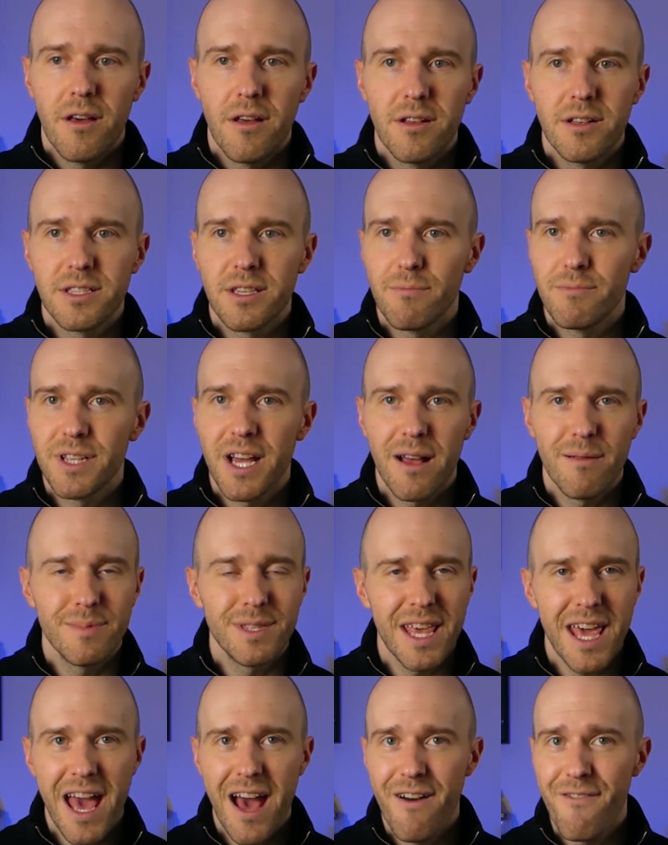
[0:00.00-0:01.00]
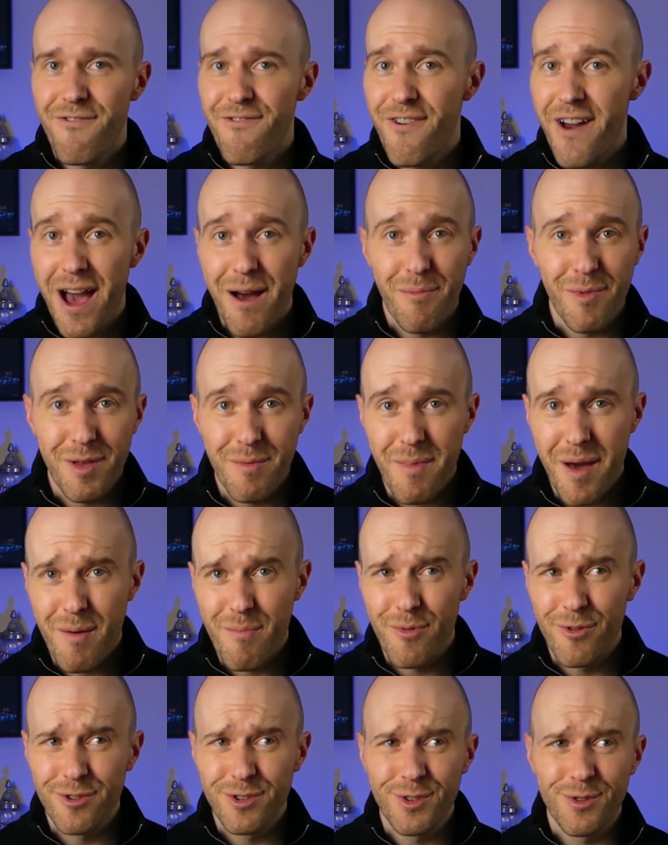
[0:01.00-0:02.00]
sometimes they have family
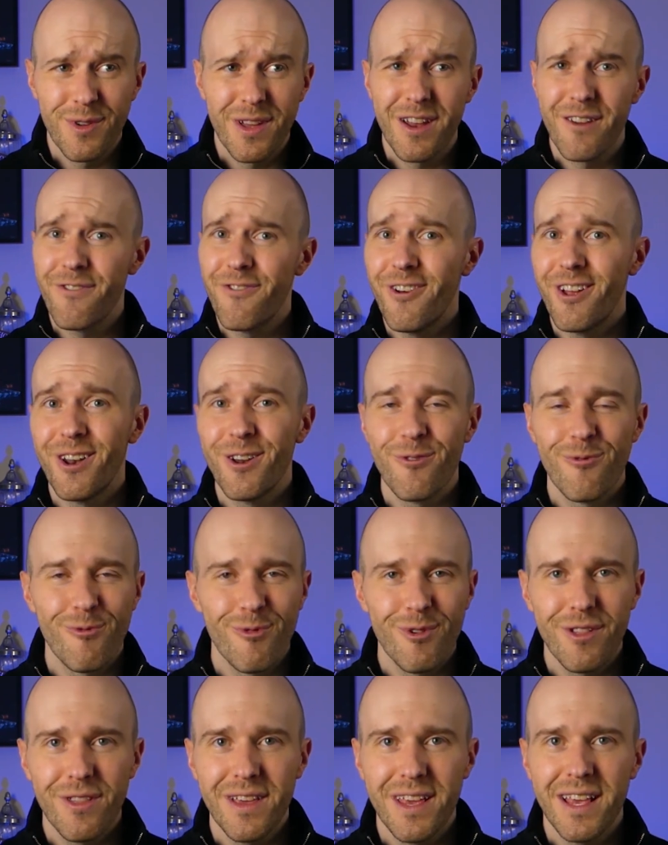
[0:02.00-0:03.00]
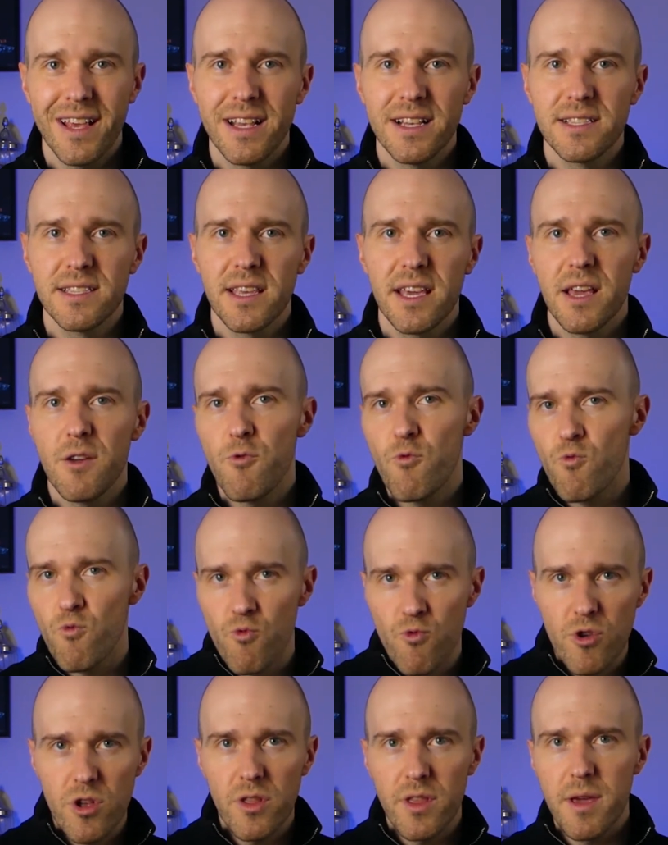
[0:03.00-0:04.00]
members who get offended really easily
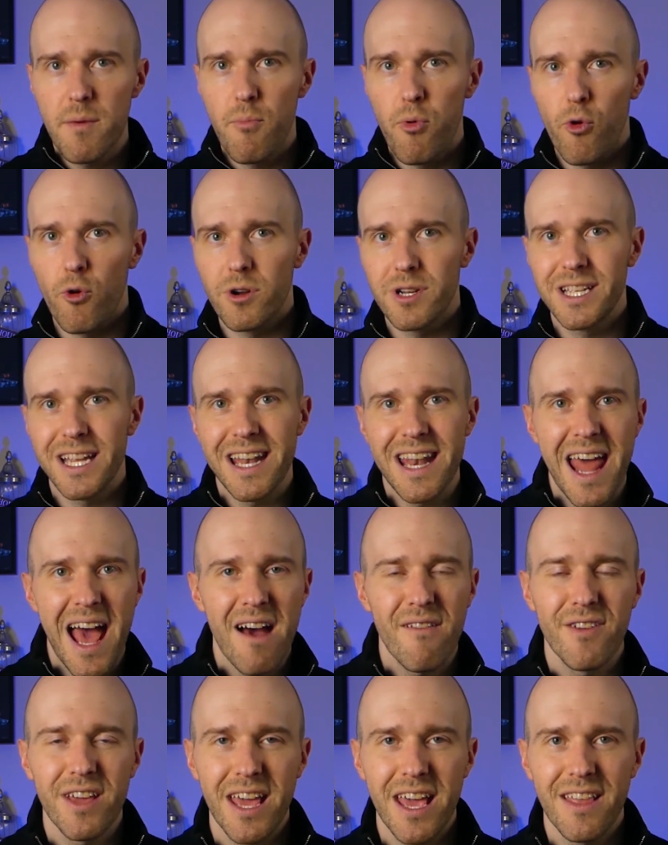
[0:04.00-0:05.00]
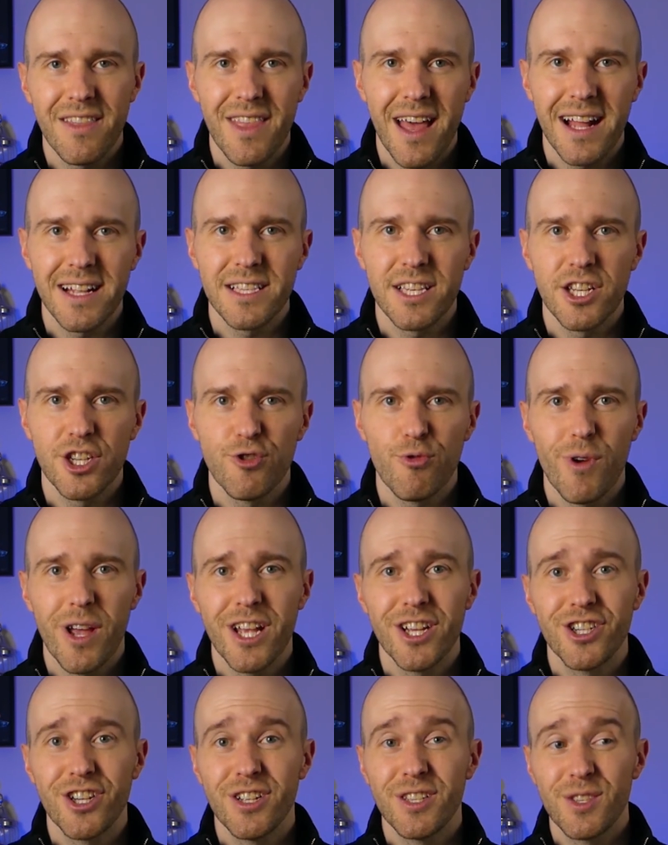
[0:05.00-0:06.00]
really important to navigate that
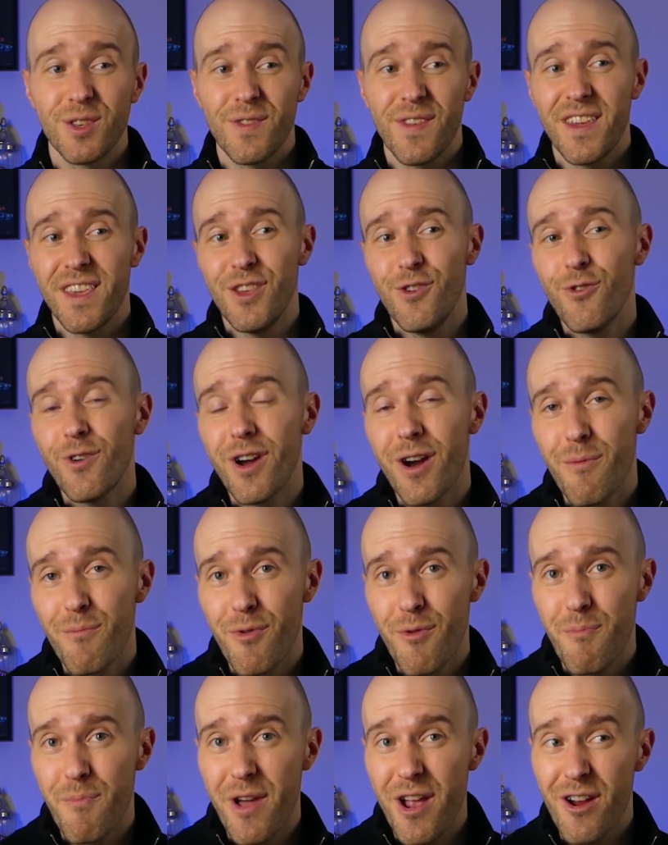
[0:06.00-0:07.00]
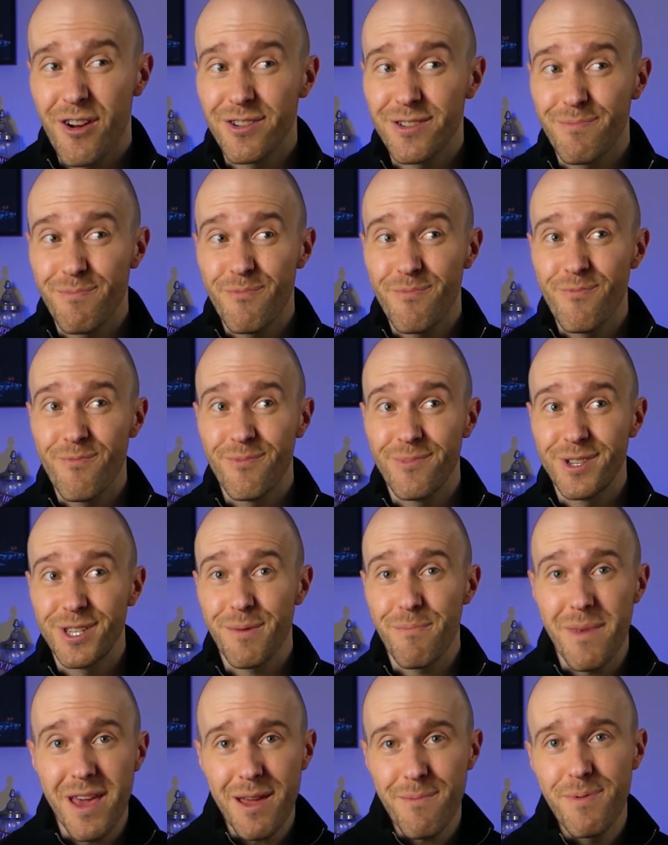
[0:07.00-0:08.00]
situation so that you come prepared to
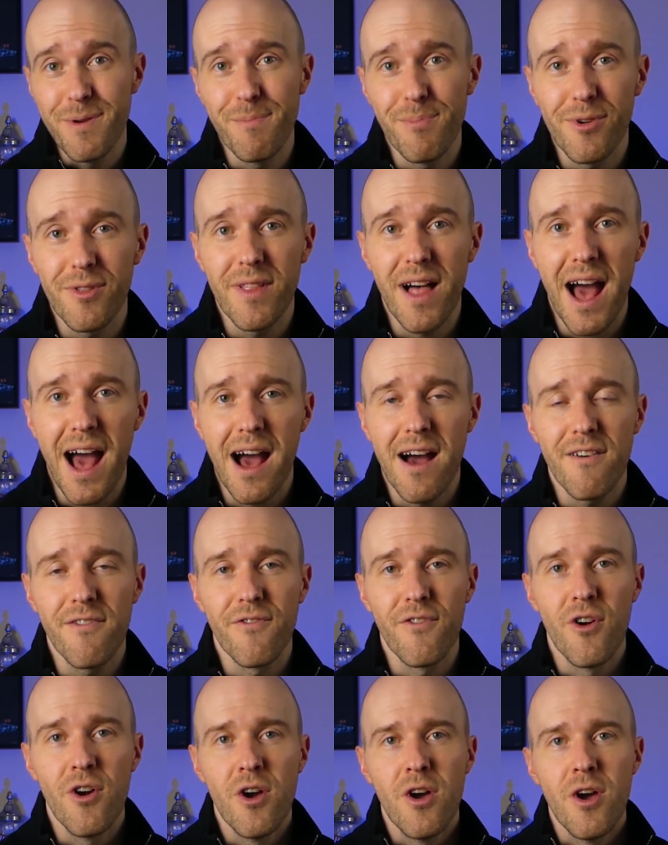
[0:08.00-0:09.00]
make people laugh